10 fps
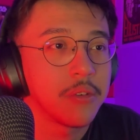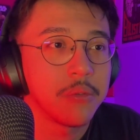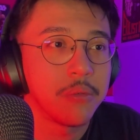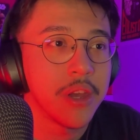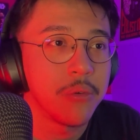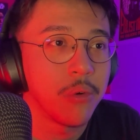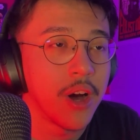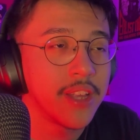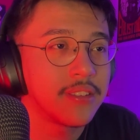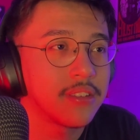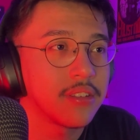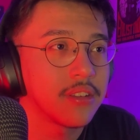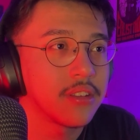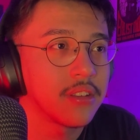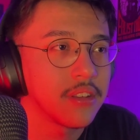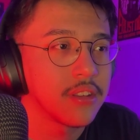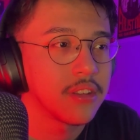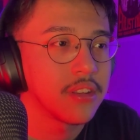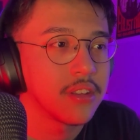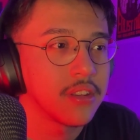Wait, what?
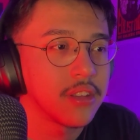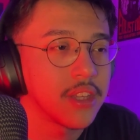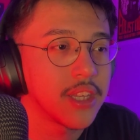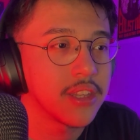He